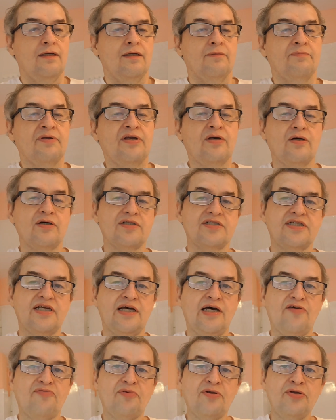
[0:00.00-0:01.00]
because
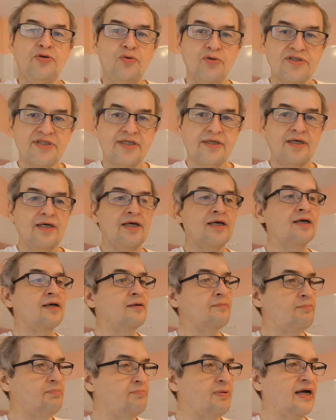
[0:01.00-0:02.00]
I've been using
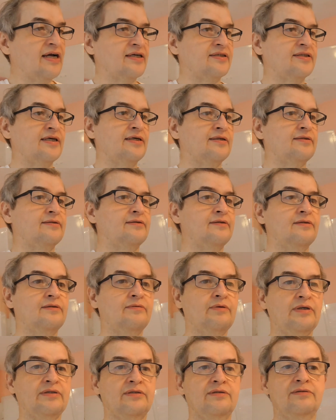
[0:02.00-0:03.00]
back then,
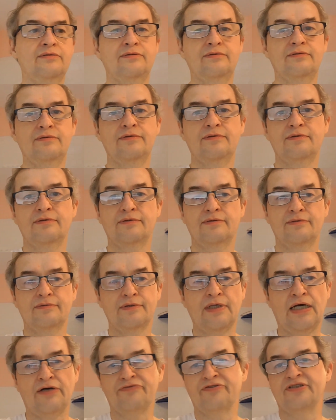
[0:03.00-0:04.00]
what,
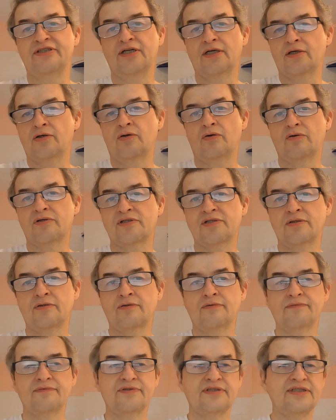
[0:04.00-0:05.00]
half a year ago or
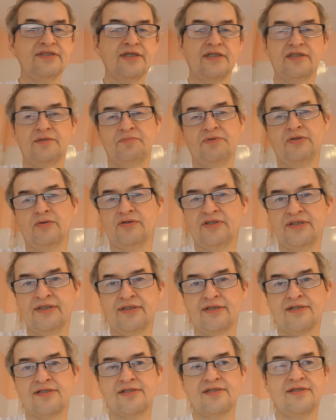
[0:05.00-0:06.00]
so, these
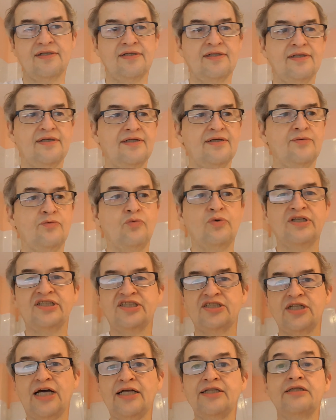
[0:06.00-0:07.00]
antibioticas,
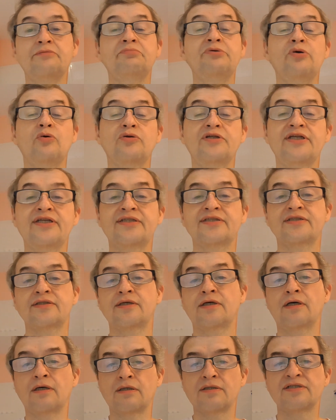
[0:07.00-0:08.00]
which antibiotics
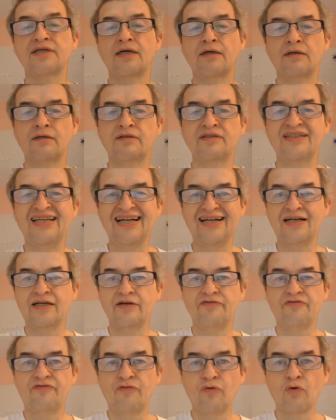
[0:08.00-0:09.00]
are there
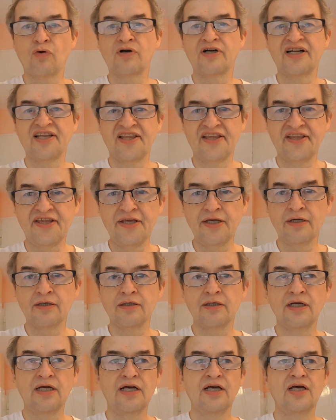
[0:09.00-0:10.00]
for
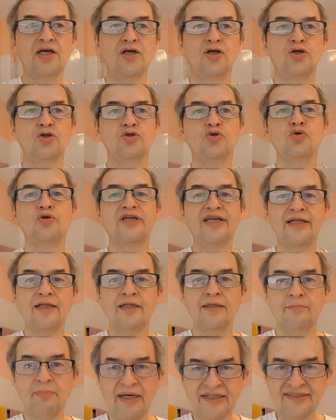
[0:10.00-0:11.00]
here to
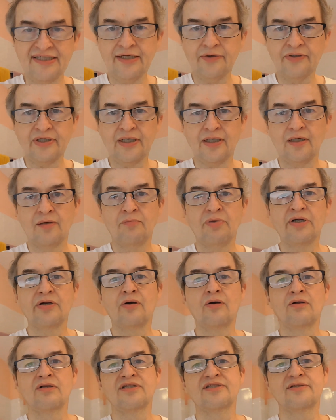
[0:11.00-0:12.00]
kill bacteria, but
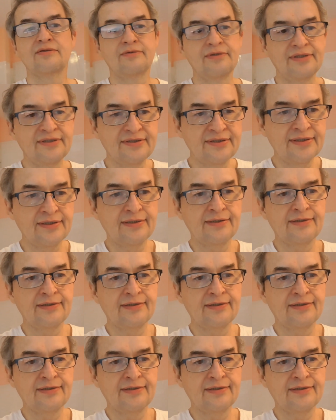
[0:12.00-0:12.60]
also it